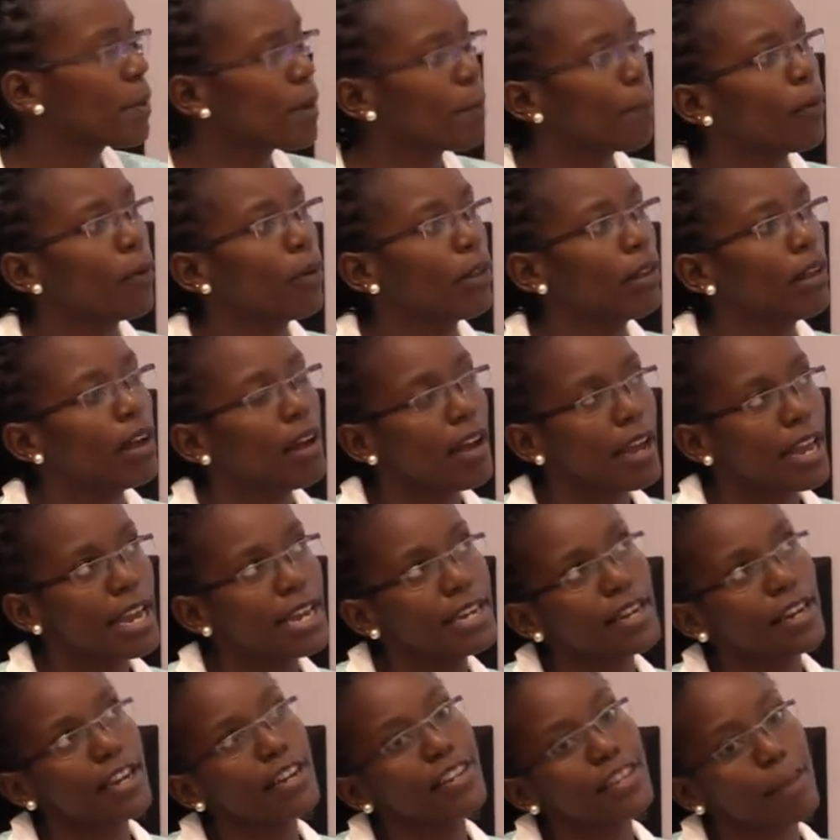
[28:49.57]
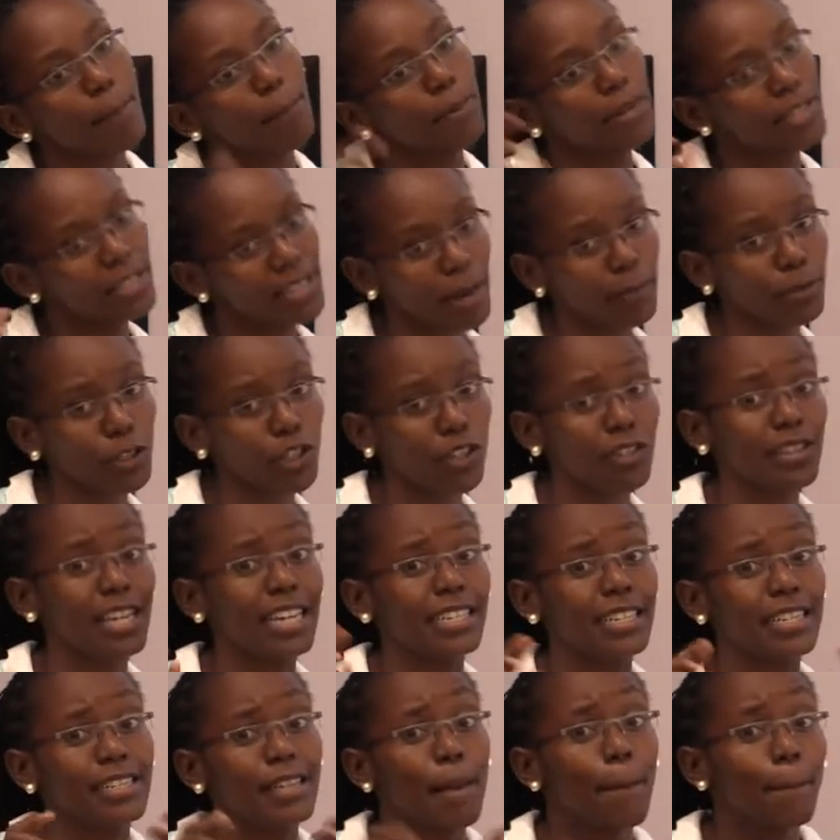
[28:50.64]
people in the presumption
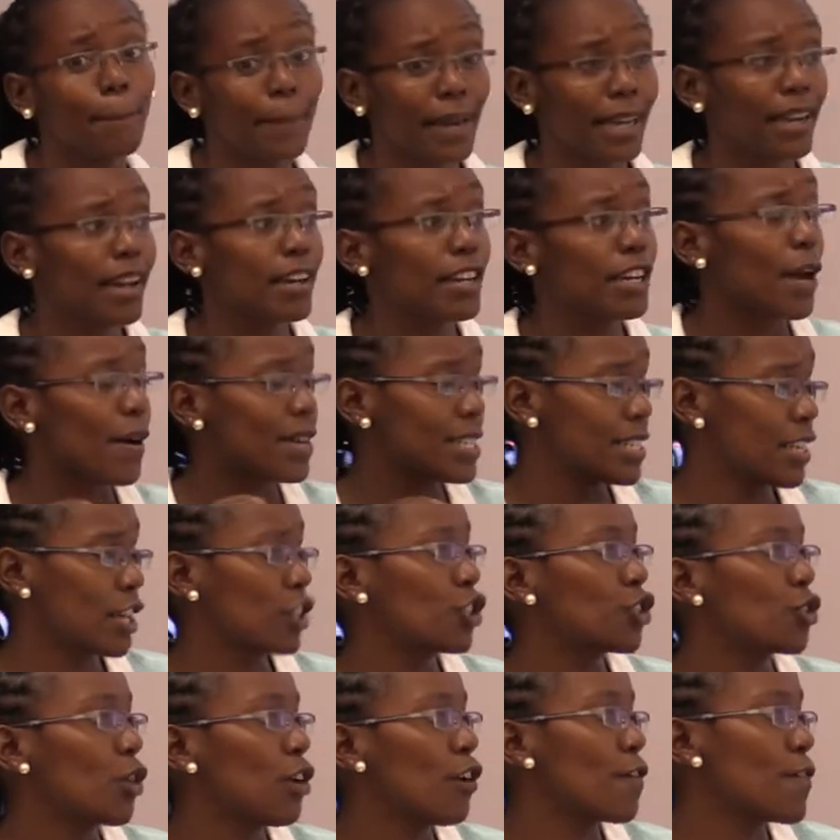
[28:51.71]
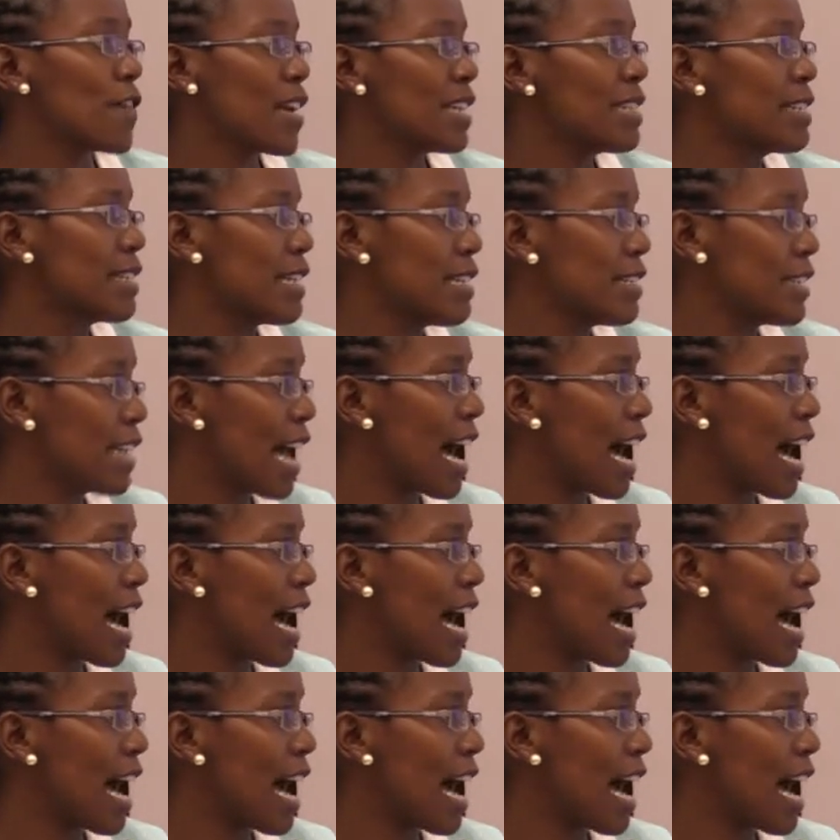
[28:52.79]
that is embedded in our Sexual Offences